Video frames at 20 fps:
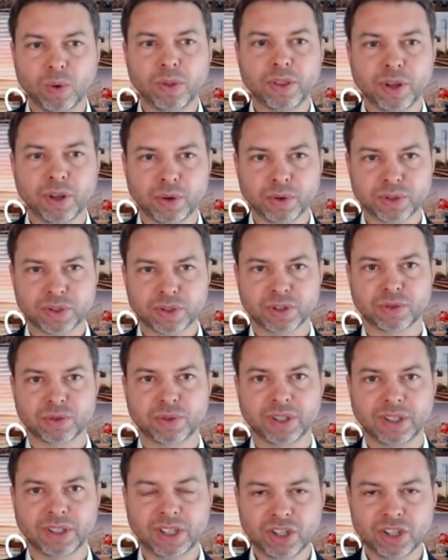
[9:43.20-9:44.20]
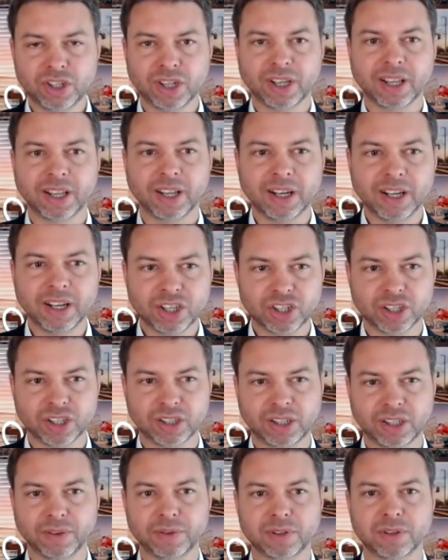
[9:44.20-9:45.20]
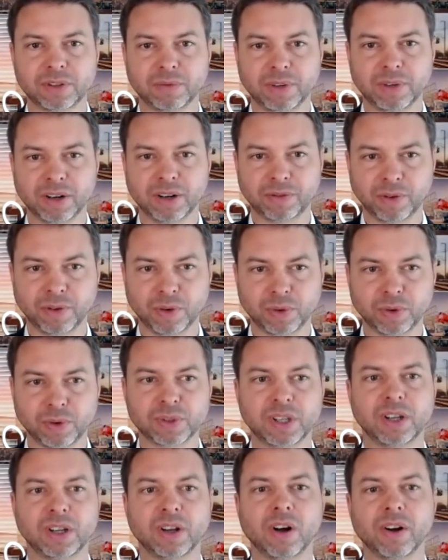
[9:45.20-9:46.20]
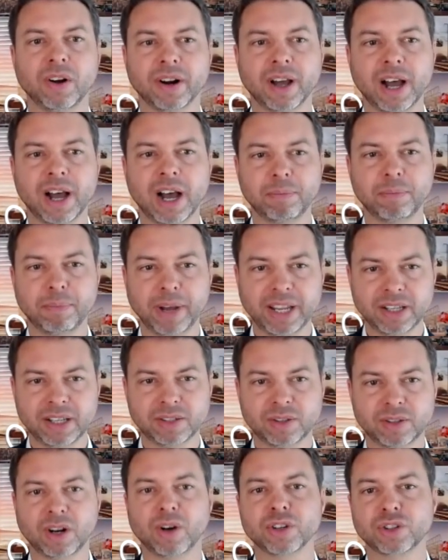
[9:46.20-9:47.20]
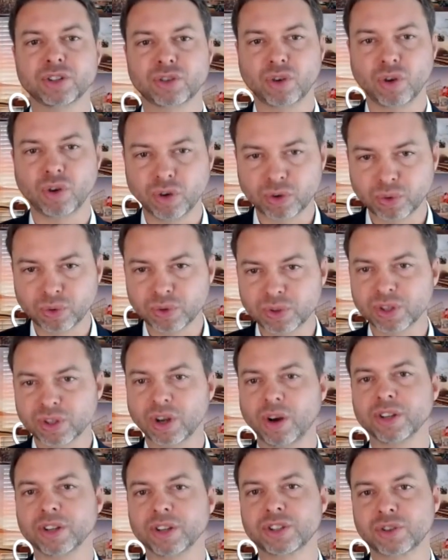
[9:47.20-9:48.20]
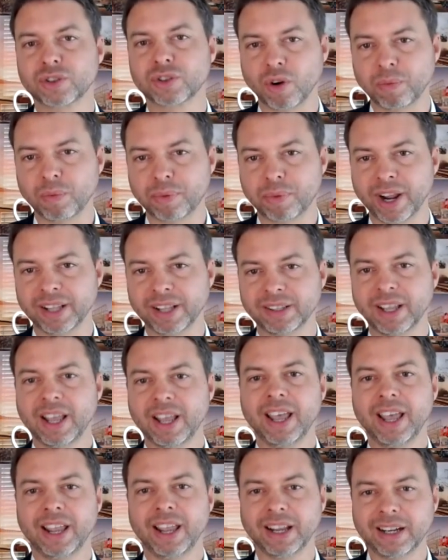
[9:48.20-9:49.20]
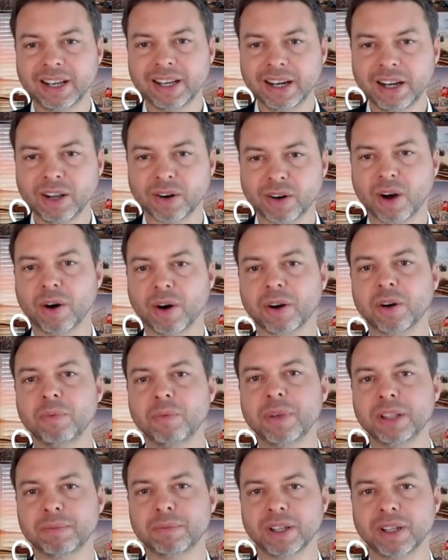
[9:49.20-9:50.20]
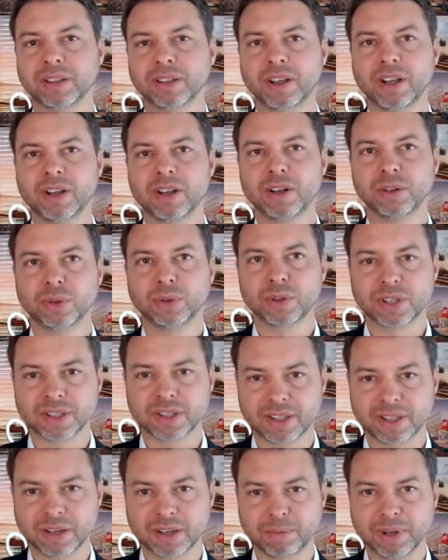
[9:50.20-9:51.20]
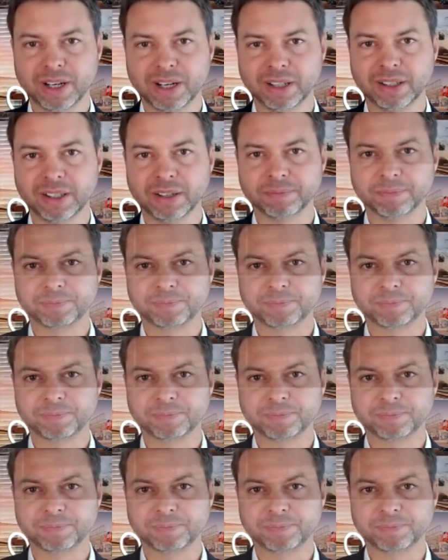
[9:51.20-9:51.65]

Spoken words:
those strategic initiatives we are focusing on are based on our strong roots, our strong brand, and clearly on our commitment to sustainability.